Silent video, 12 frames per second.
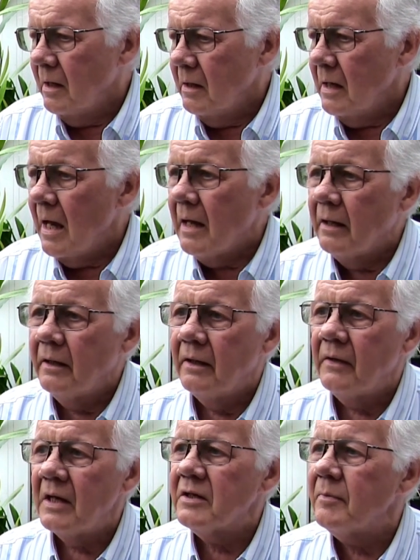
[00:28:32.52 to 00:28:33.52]
Yeah,
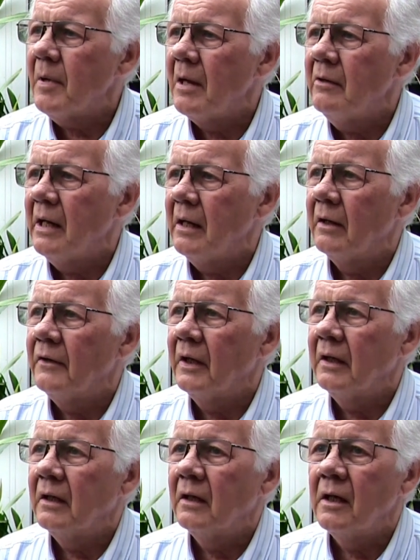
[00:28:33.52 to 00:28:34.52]
that's about it, I
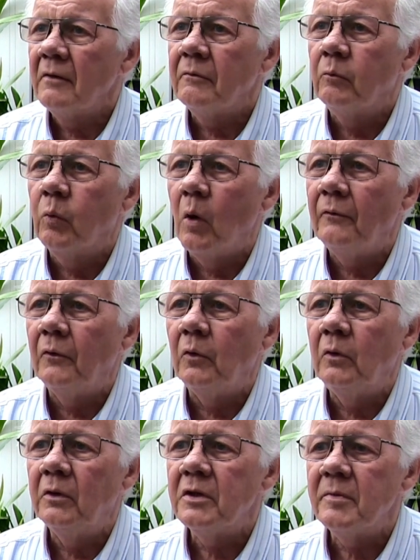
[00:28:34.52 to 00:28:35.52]
think. Enough
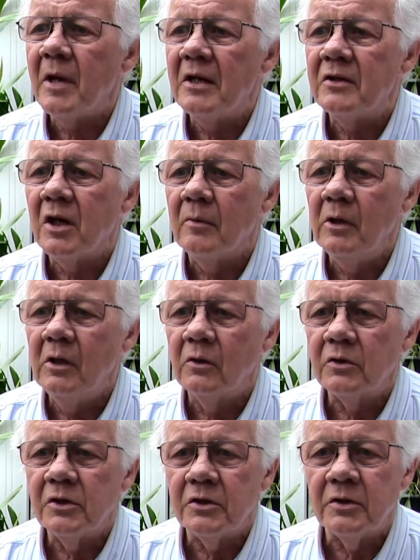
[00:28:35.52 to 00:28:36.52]
waffle. It's about time we
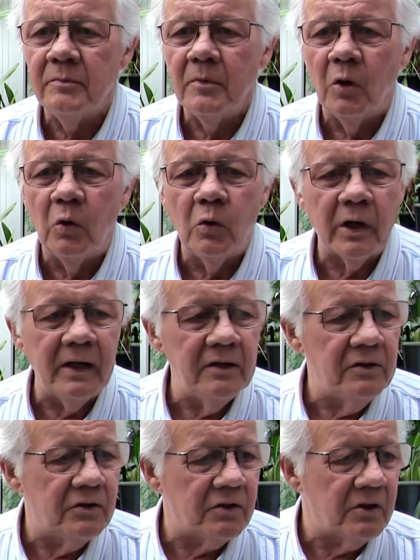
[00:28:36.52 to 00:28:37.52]
looked at some
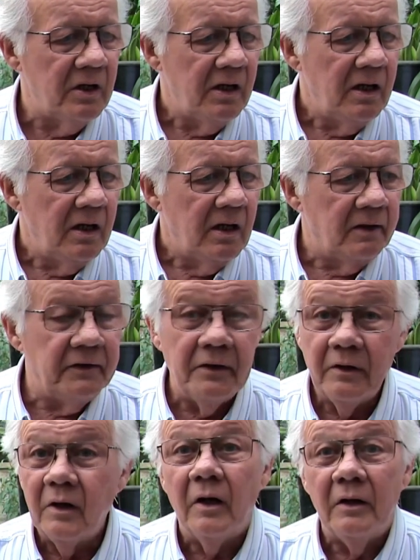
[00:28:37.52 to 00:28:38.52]
orchids
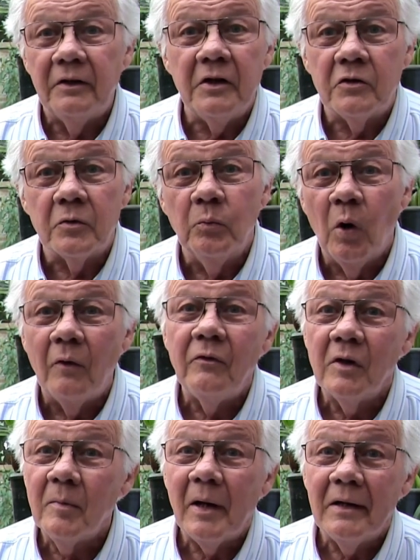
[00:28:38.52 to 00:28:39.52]
and did some
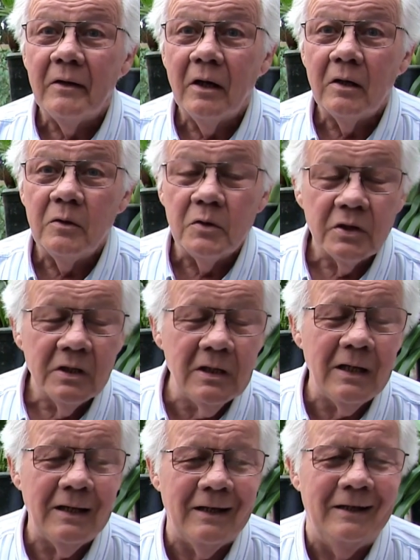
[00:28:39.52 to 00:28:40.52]
waffle about those.
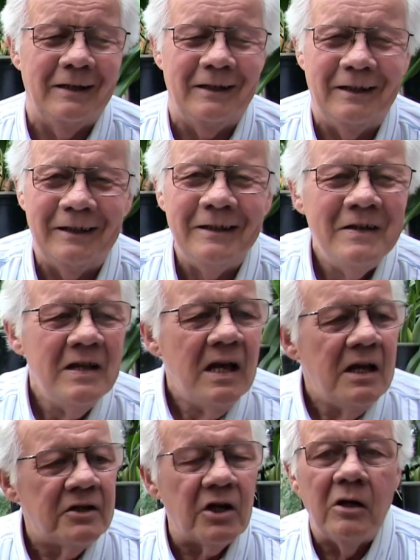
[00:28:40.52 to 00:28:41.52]

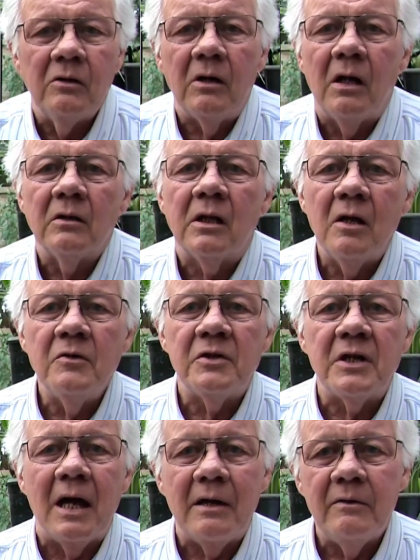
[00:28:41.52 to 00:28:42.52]
So I'll
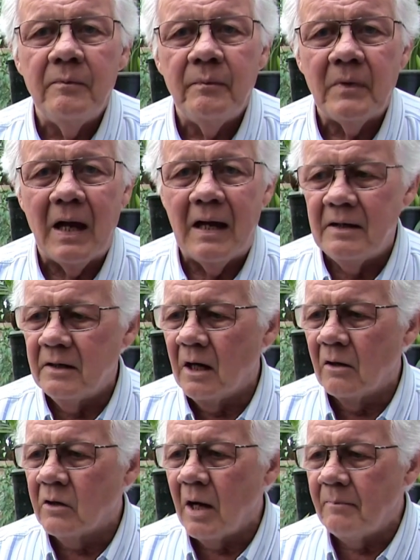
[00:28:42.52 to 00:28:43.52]
close down and
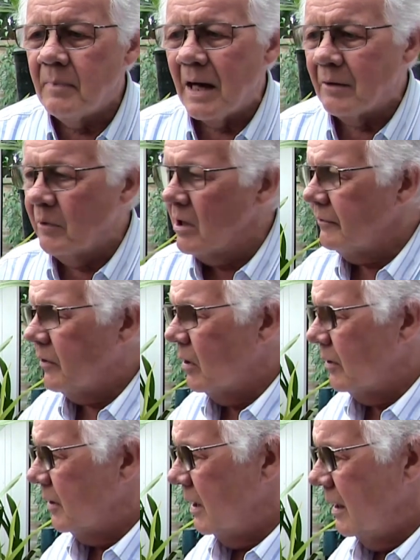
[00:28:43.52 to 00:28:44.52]
I'll come back when I've
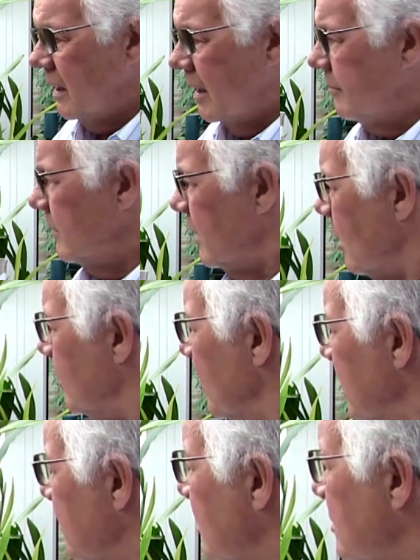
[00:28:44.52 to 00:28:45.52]
got the
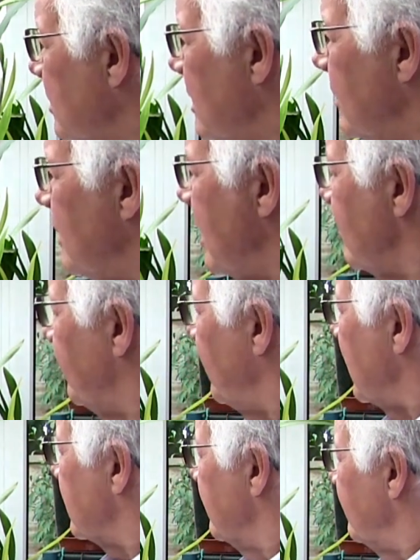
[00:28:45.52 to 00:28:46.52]
noblies, because they're
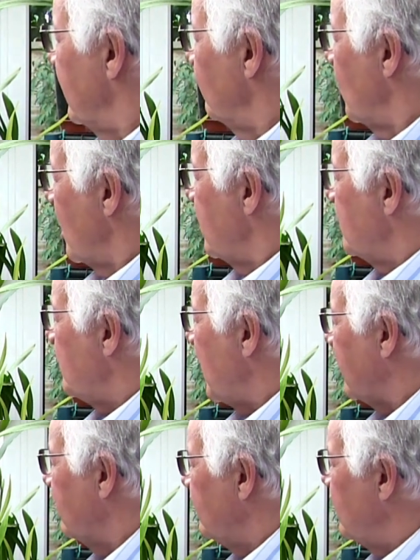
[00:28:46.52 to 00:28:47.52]
effectively right at the
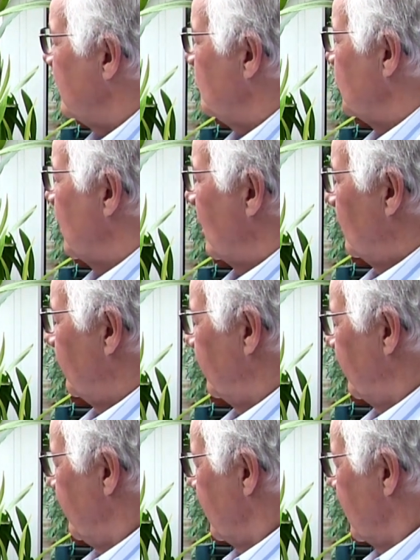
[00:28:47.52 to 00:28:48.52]
back of this
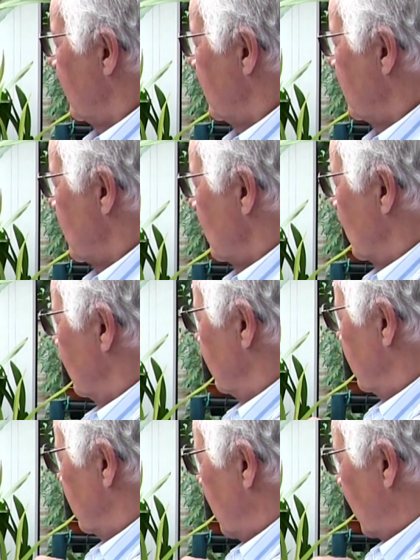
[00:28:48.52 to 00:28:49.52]
shelf. So
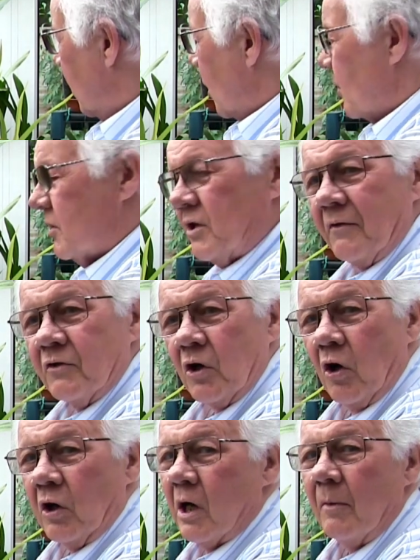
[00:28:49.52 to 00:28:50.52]
a lot of stuff's
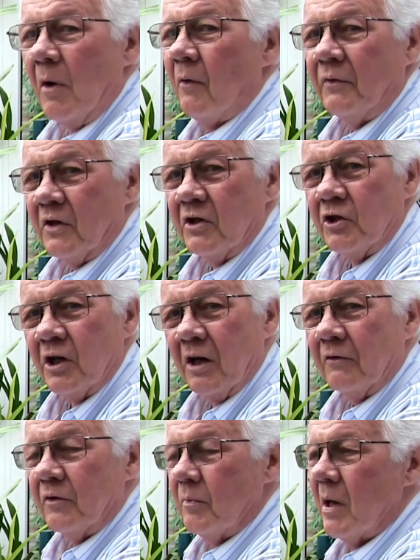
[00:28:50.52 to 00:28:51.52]
got to come off of this
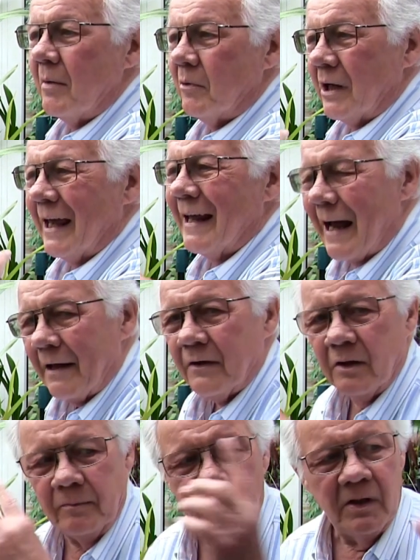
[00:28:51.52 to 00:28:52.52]
shelf to be able to get at
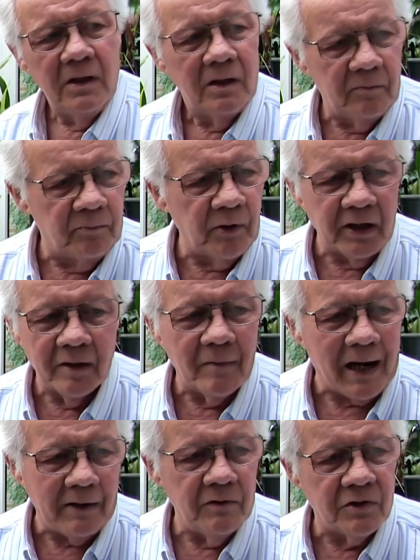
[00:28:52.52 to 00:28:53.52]
them and bring
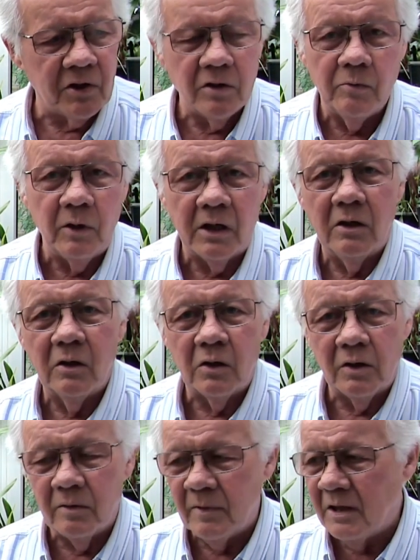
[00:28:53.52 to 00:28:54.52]
them out so that we can look
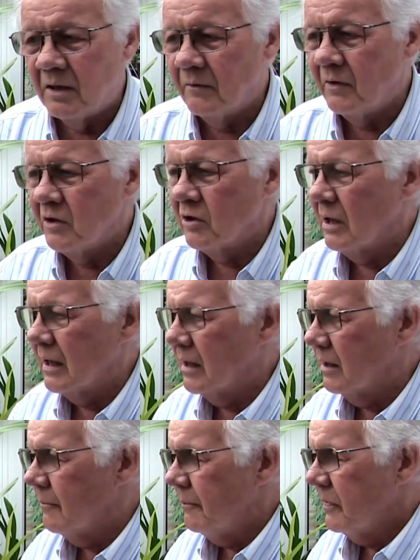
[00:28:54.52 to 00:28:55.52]
at them individually
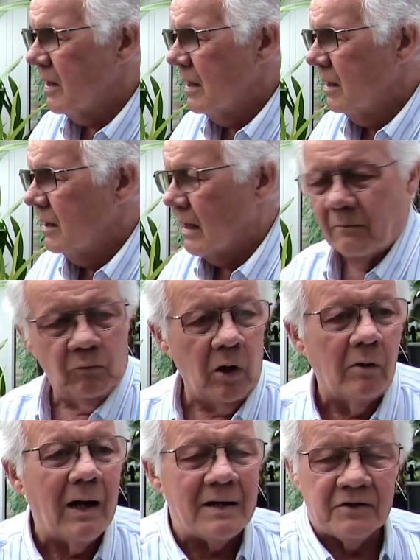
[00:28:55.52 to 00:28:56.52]
and
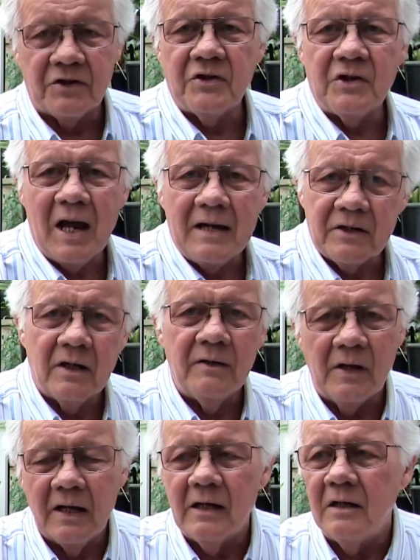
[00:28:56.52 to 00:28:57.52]
well, as a set
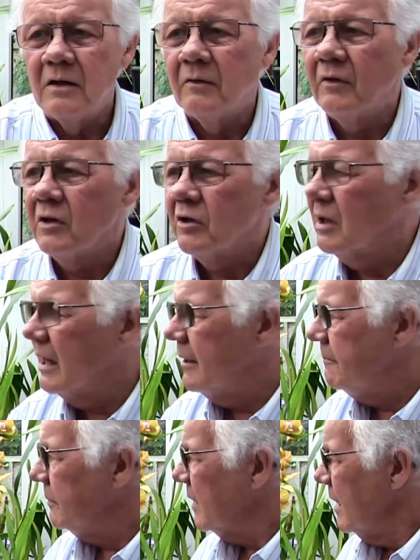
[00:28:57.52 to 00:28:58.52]
and then individually.
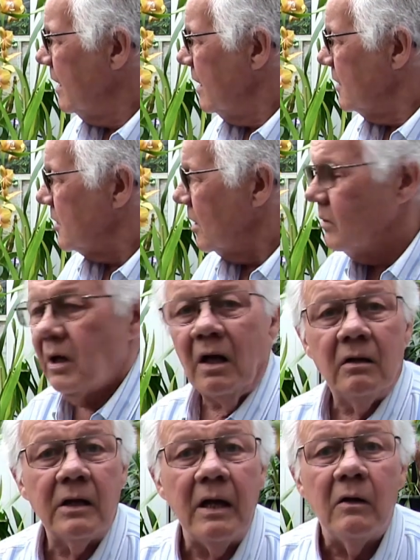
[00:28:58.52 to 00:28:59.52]
So
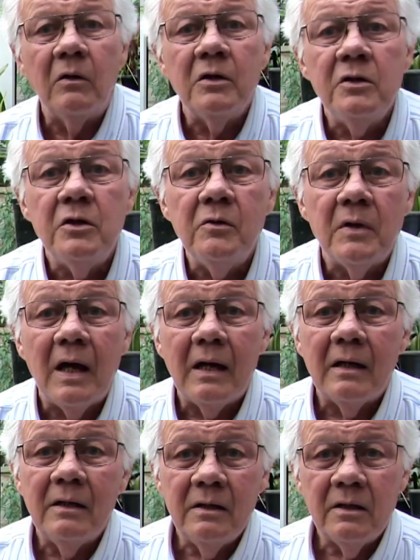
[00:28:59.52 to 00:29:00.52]
I'll get on and do
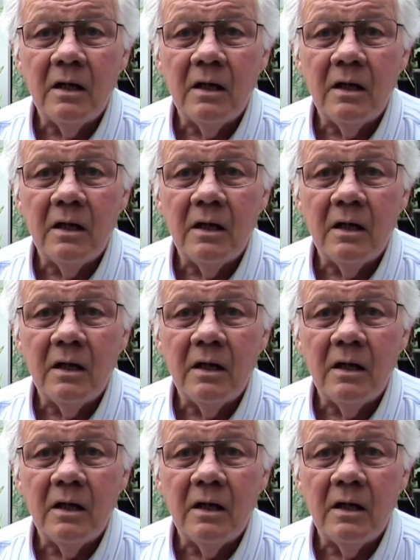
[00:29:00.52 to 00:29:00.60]
that, and